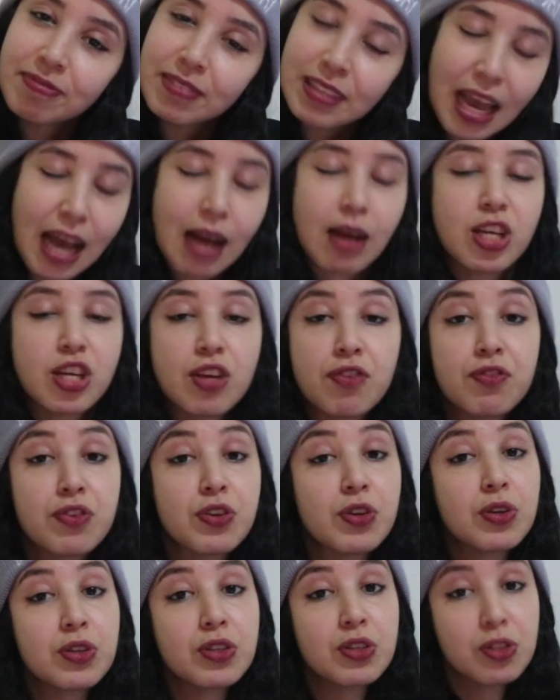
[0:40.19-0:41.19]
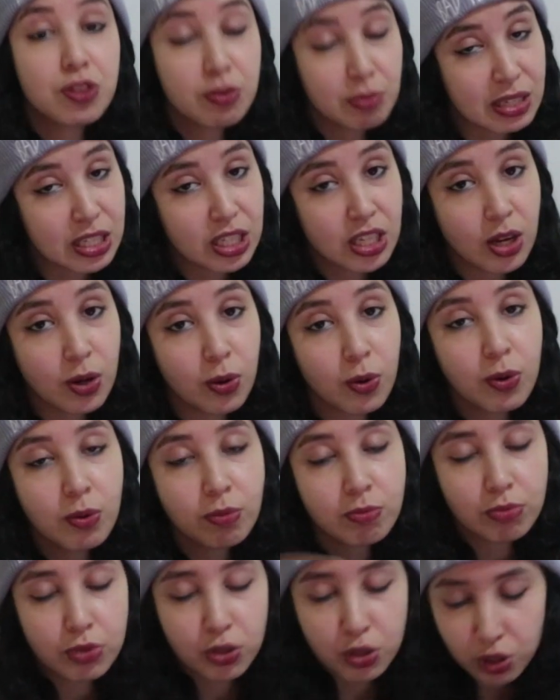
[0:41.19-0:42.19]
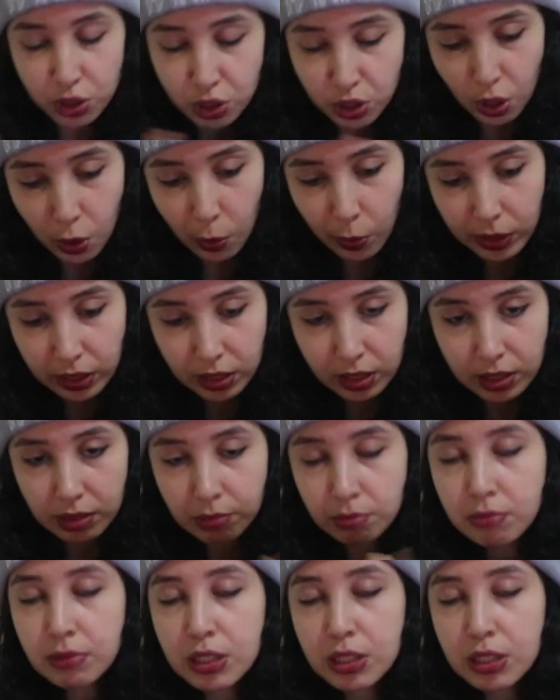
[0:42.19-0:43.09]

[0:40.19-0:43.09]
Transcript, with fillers: Yeah, if you're new to my channel, you're so welcome.